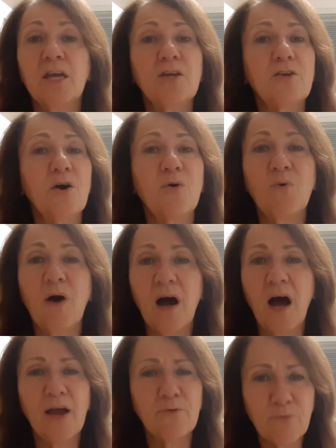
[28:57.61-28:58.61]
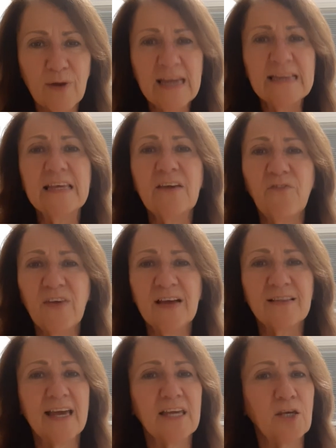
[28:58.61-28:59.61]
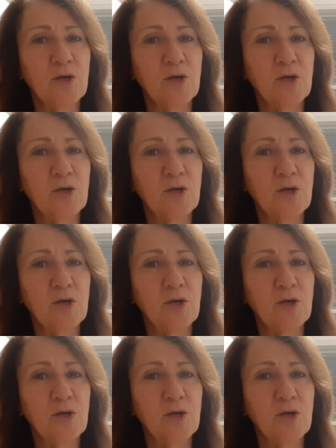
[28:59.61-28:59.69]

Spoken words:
I really feel like